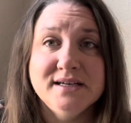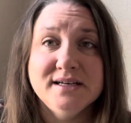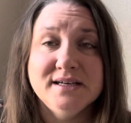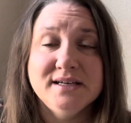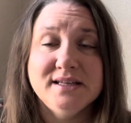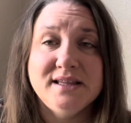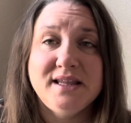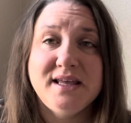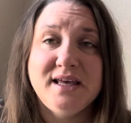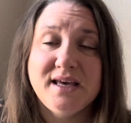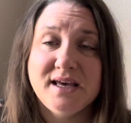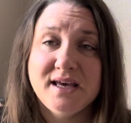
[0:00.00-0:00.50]

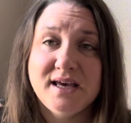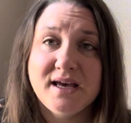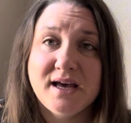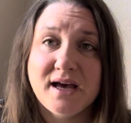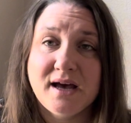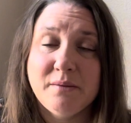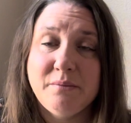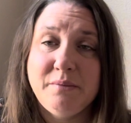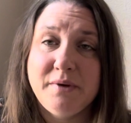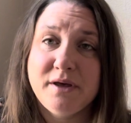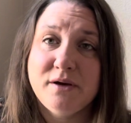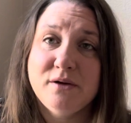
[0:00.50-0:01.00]
The
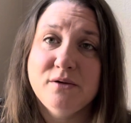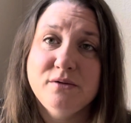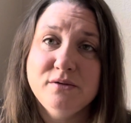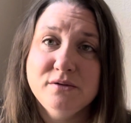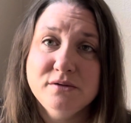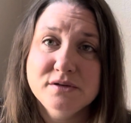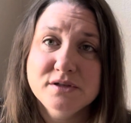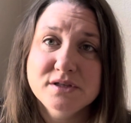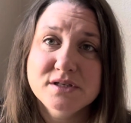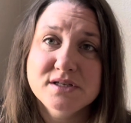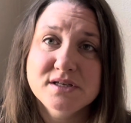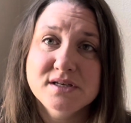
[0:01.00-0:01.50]

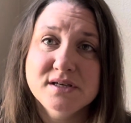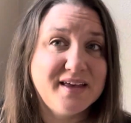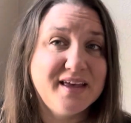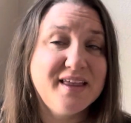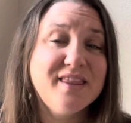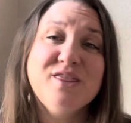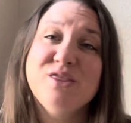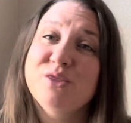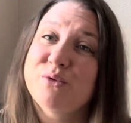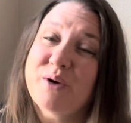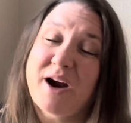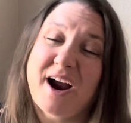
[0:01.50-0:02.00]
abuse,
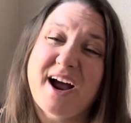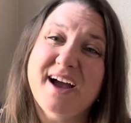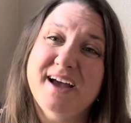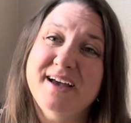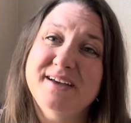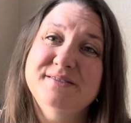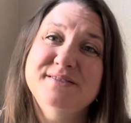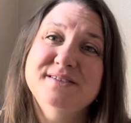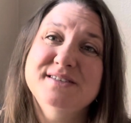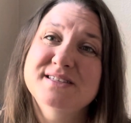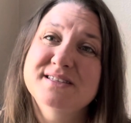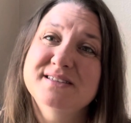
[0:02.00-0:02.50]
it
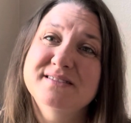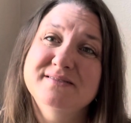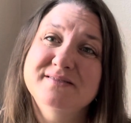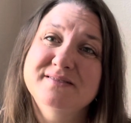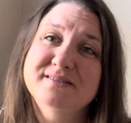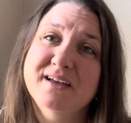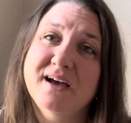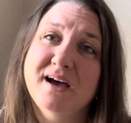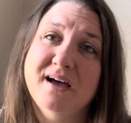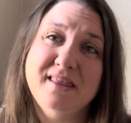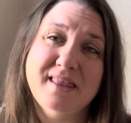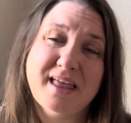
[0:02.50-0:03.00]
thrives
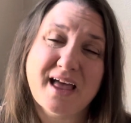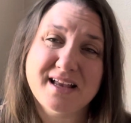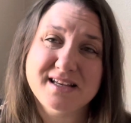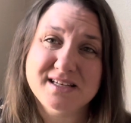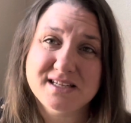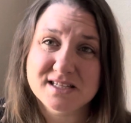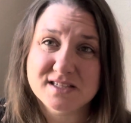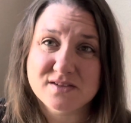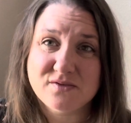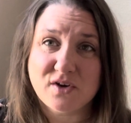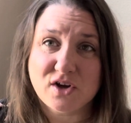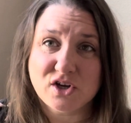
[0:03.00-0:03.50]
on that
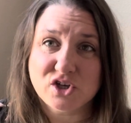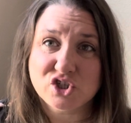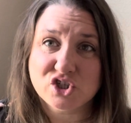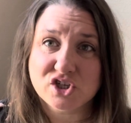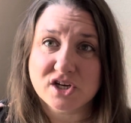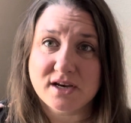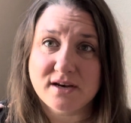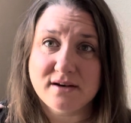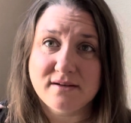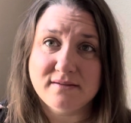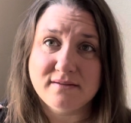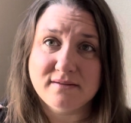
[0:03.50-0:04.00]

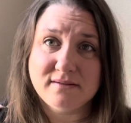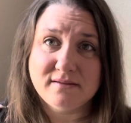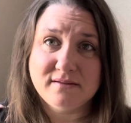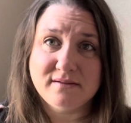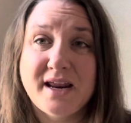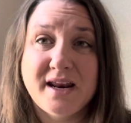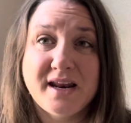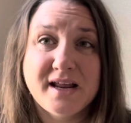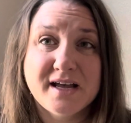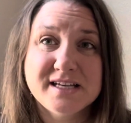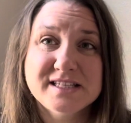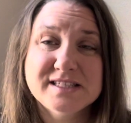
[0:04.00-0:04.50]
dysfunction.
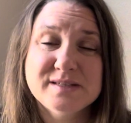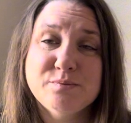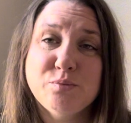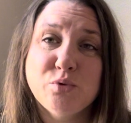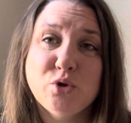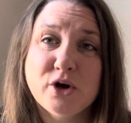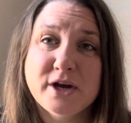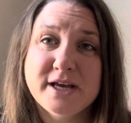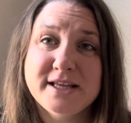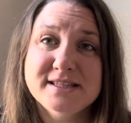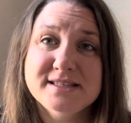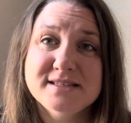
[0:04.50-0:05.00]
It
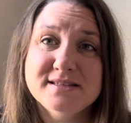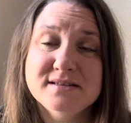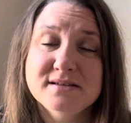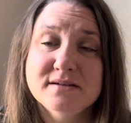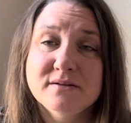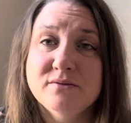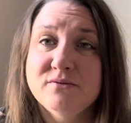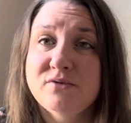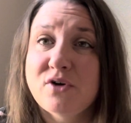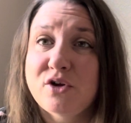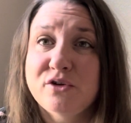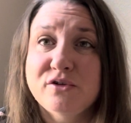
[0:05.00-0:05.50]
exploits
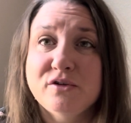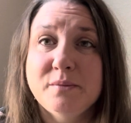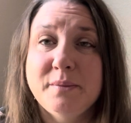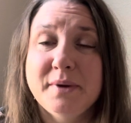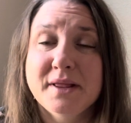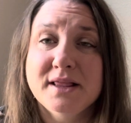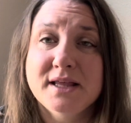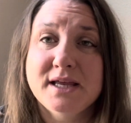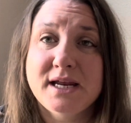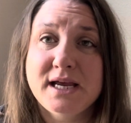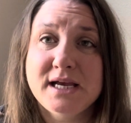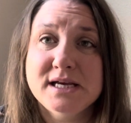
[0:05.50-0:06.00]

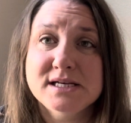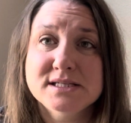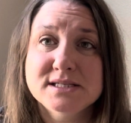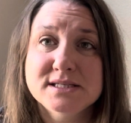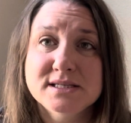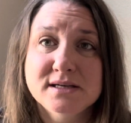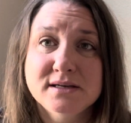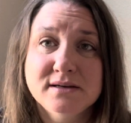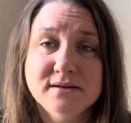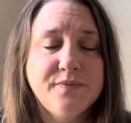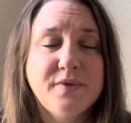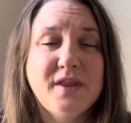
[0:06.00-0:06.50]
vulnerabilities
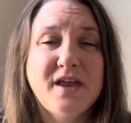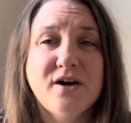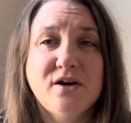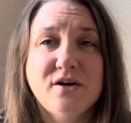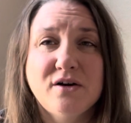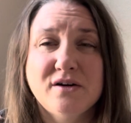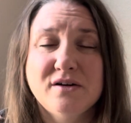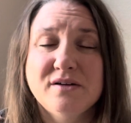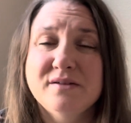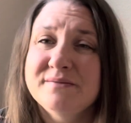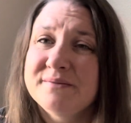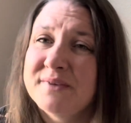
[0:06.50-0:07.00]
that
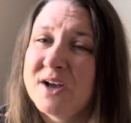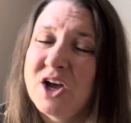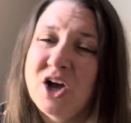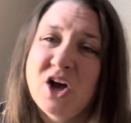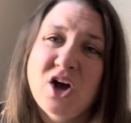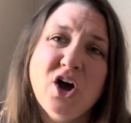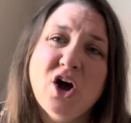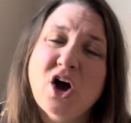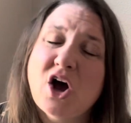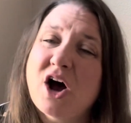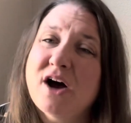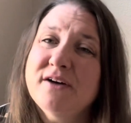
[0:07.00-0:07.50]
are
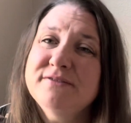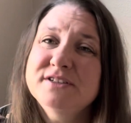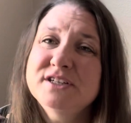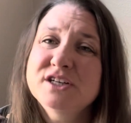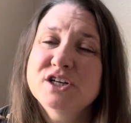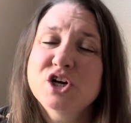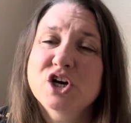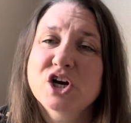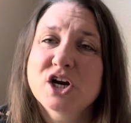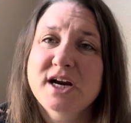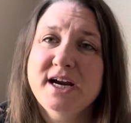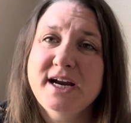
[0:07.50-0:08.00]
often
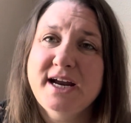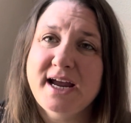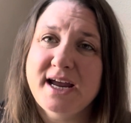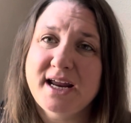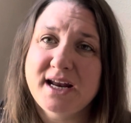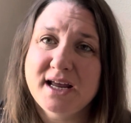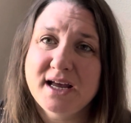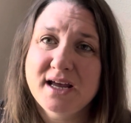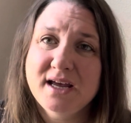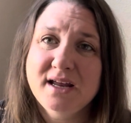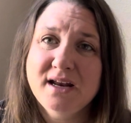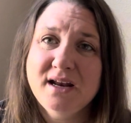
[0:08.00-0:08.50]

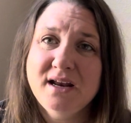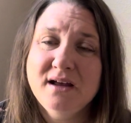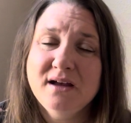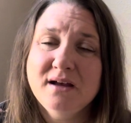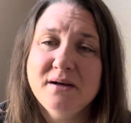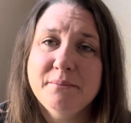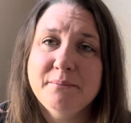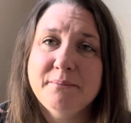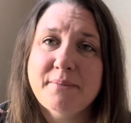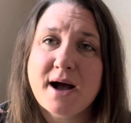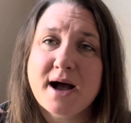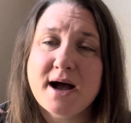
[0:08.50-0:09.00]
created
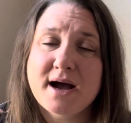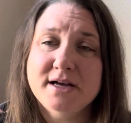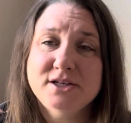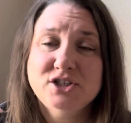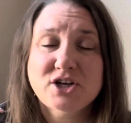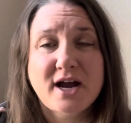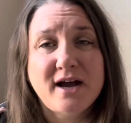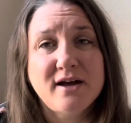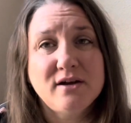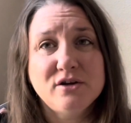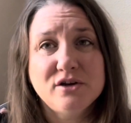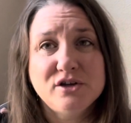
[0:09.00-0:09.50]
by
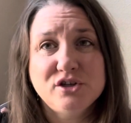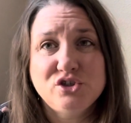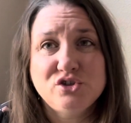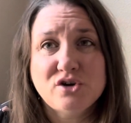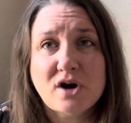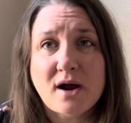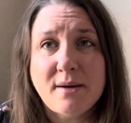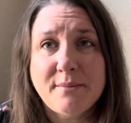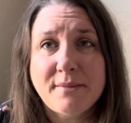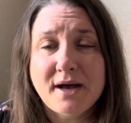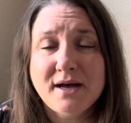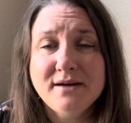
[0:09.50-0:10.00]
childhood
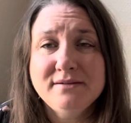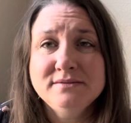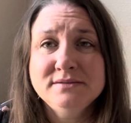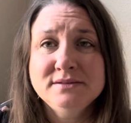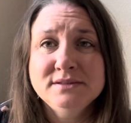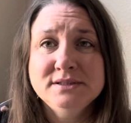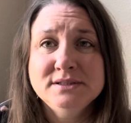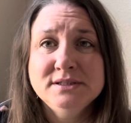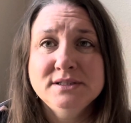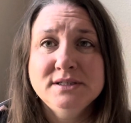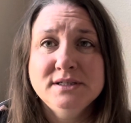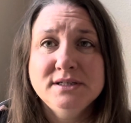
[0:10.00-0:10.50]
trauma,
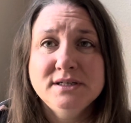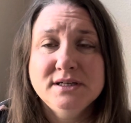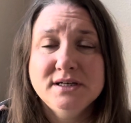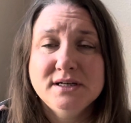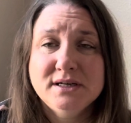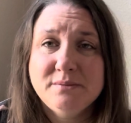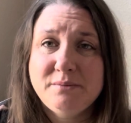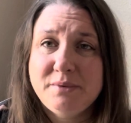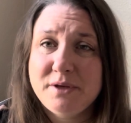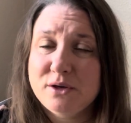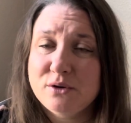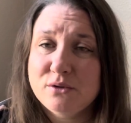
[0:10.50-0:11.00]

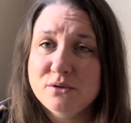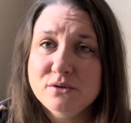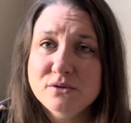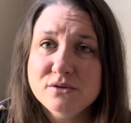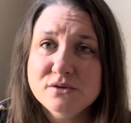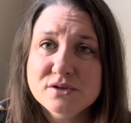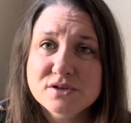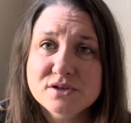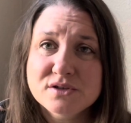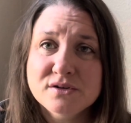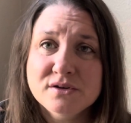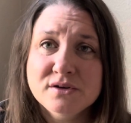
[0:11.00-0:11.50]

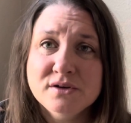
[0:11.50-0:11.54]
abuse,